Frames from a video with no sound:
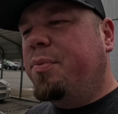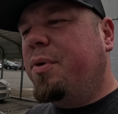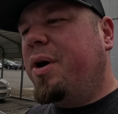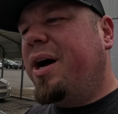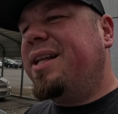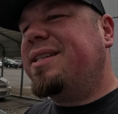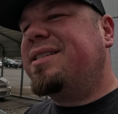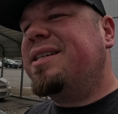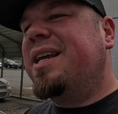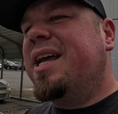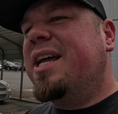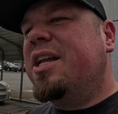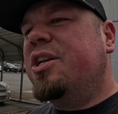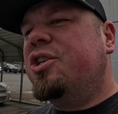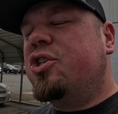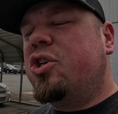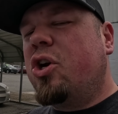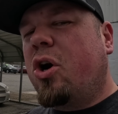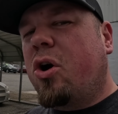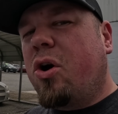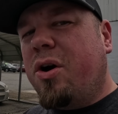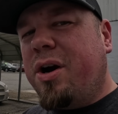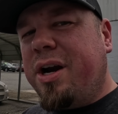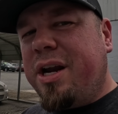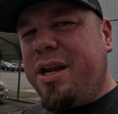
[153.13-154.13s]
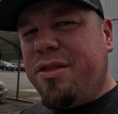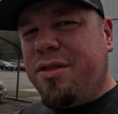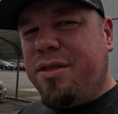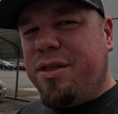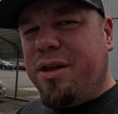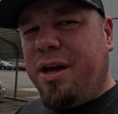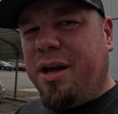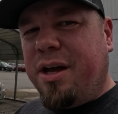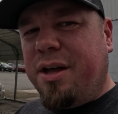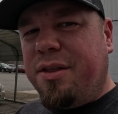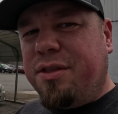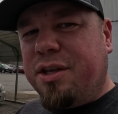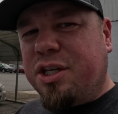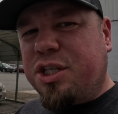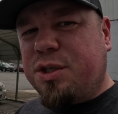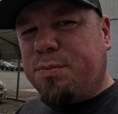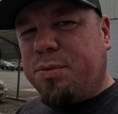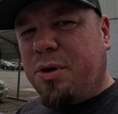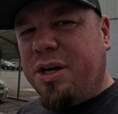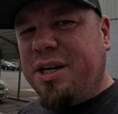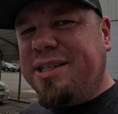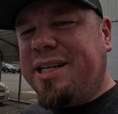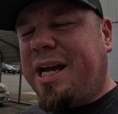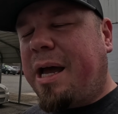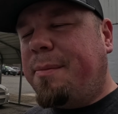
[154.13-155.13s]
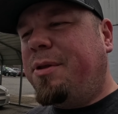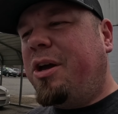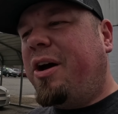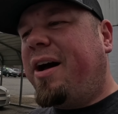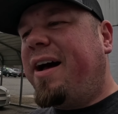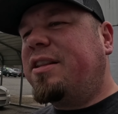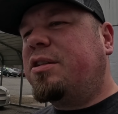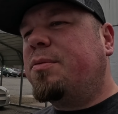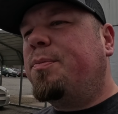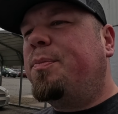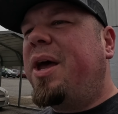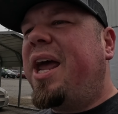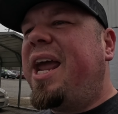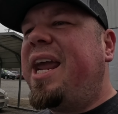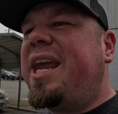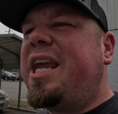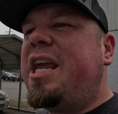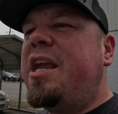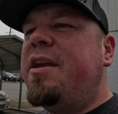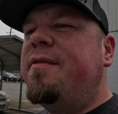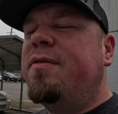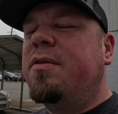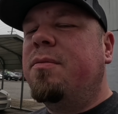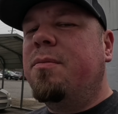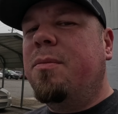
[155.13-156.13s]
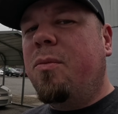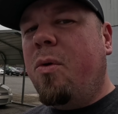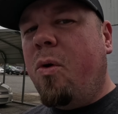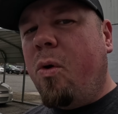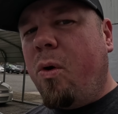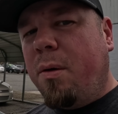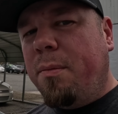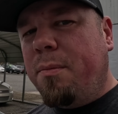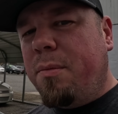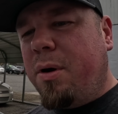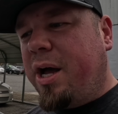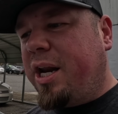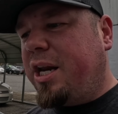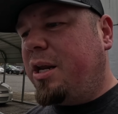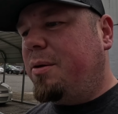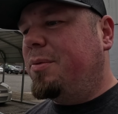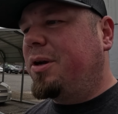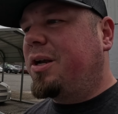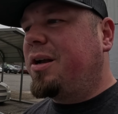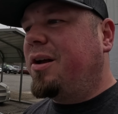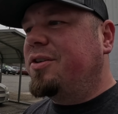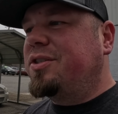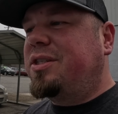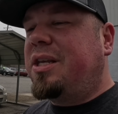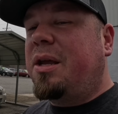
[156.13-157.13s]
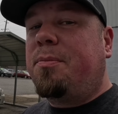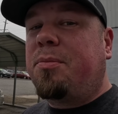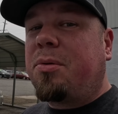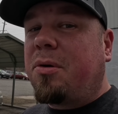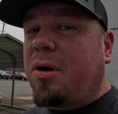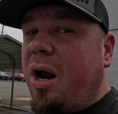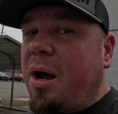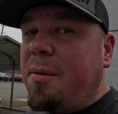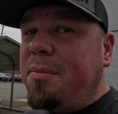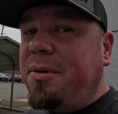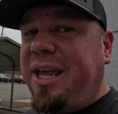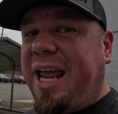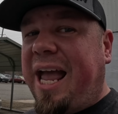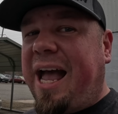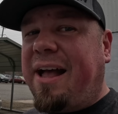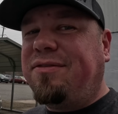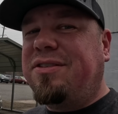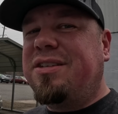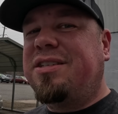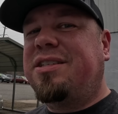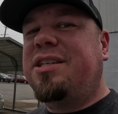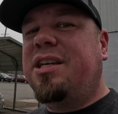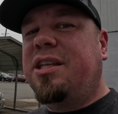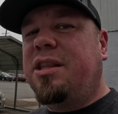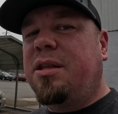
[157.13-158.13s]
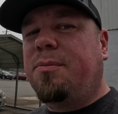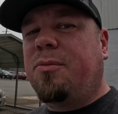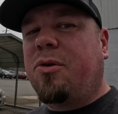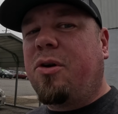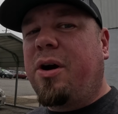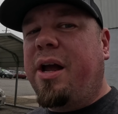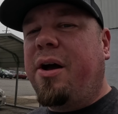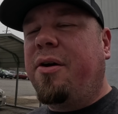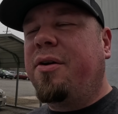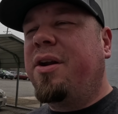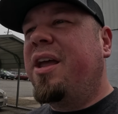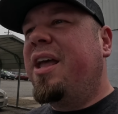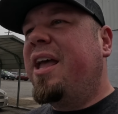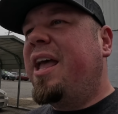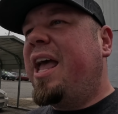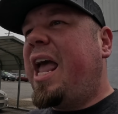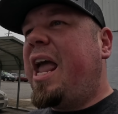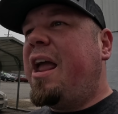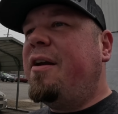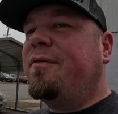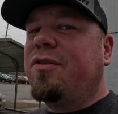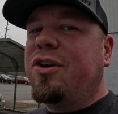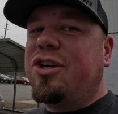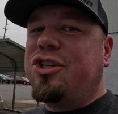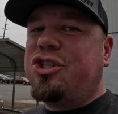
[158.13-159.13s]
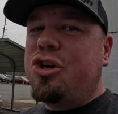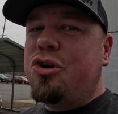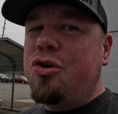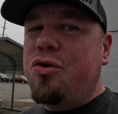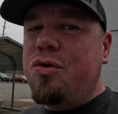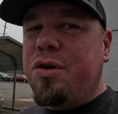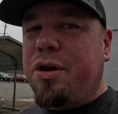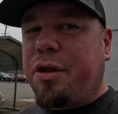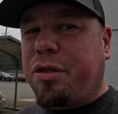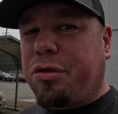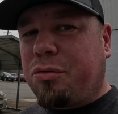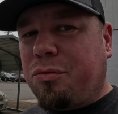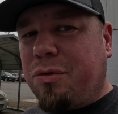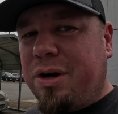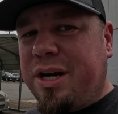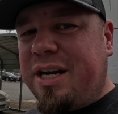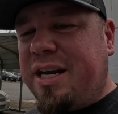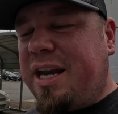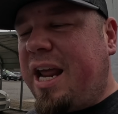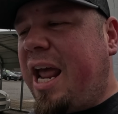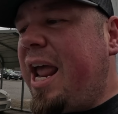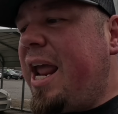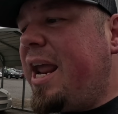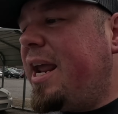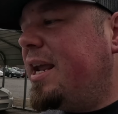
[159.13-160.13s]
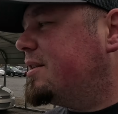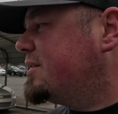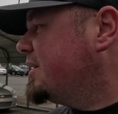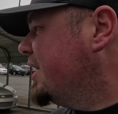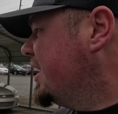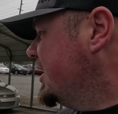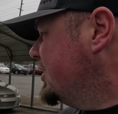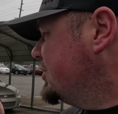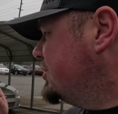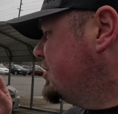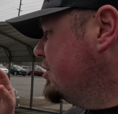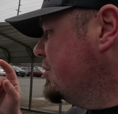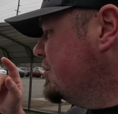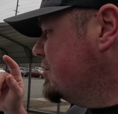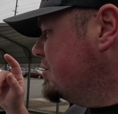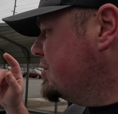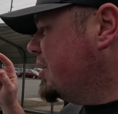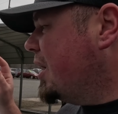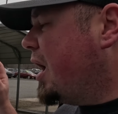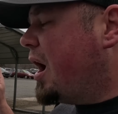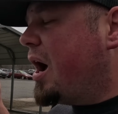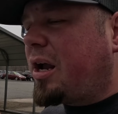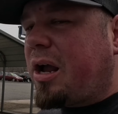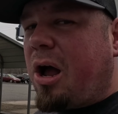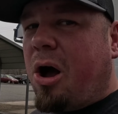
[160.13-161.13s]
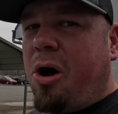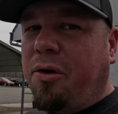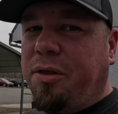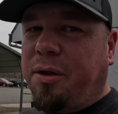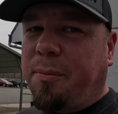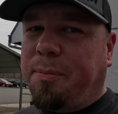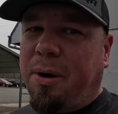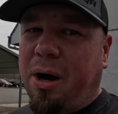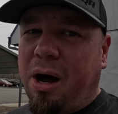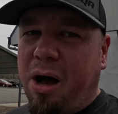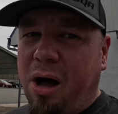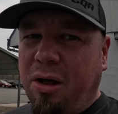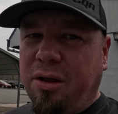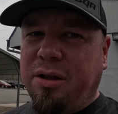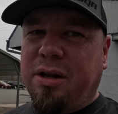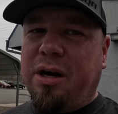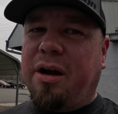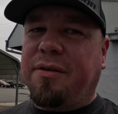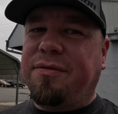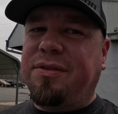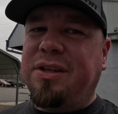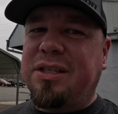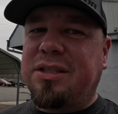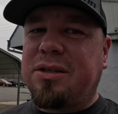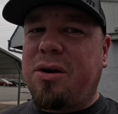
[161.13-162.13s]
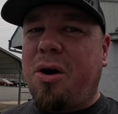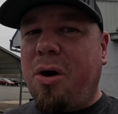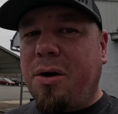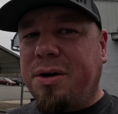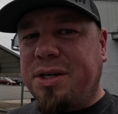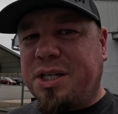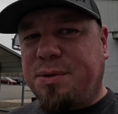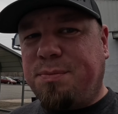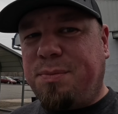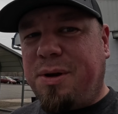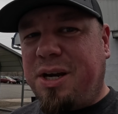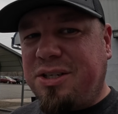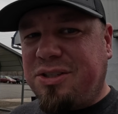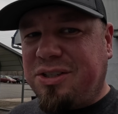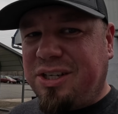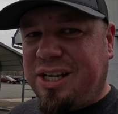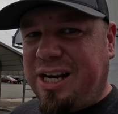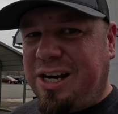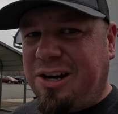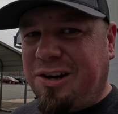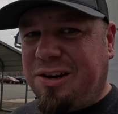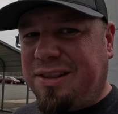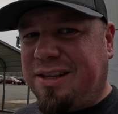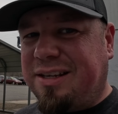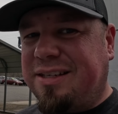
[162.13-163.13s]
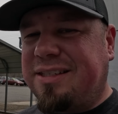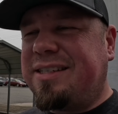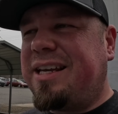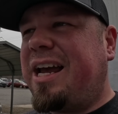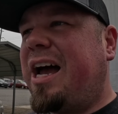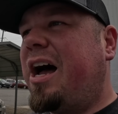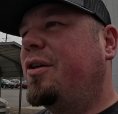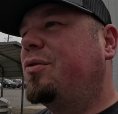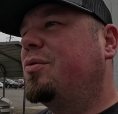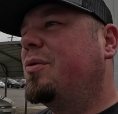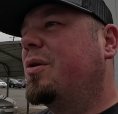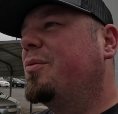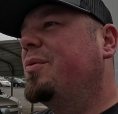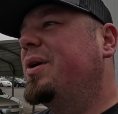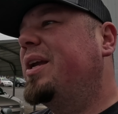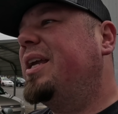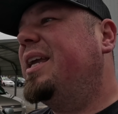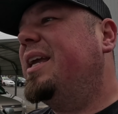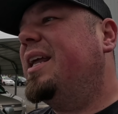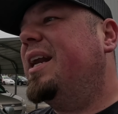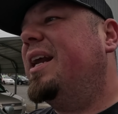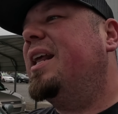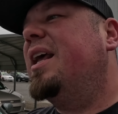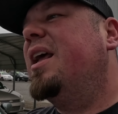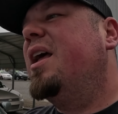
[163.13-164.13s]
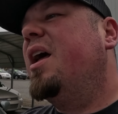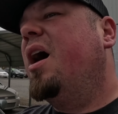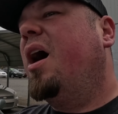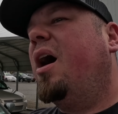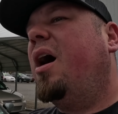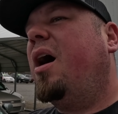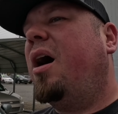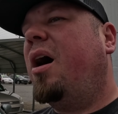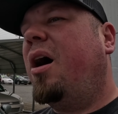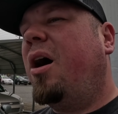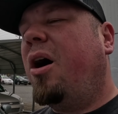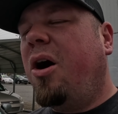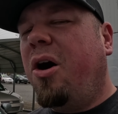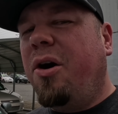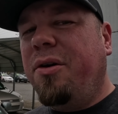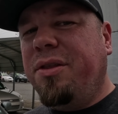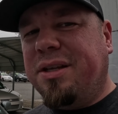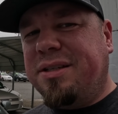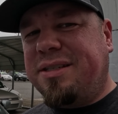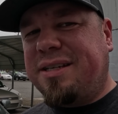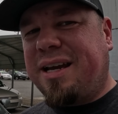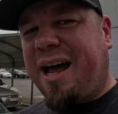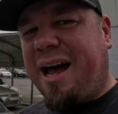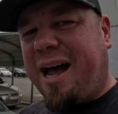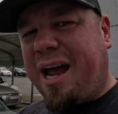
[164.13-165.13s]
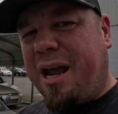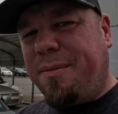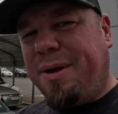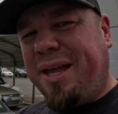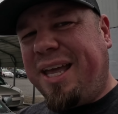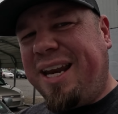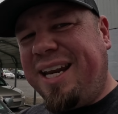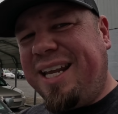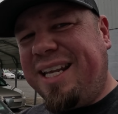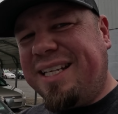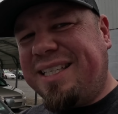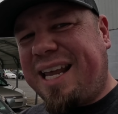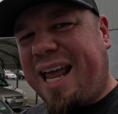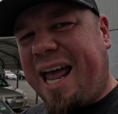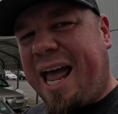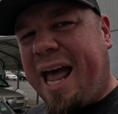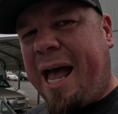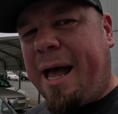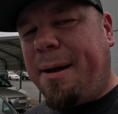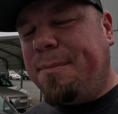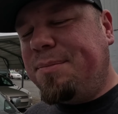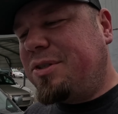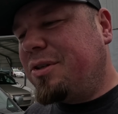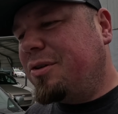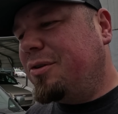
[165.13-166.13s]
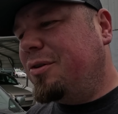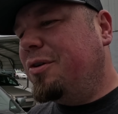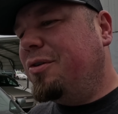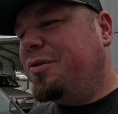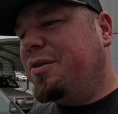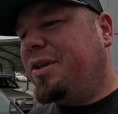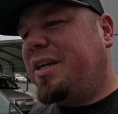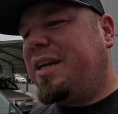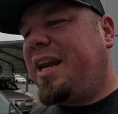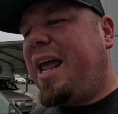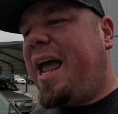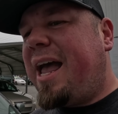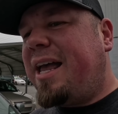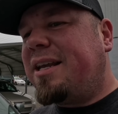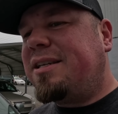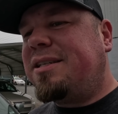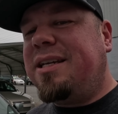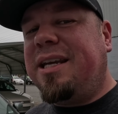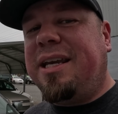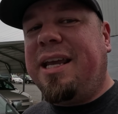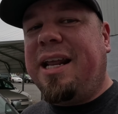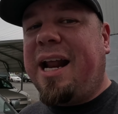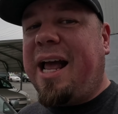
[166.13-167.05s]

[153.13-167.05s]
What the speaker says: But during the springtime, they'll have to pay even more money because they probably have to send them around every 2 to 3 days to knock all the pollen off these cars, especially here in the South where we get it all the time, and it is absolutely nasty.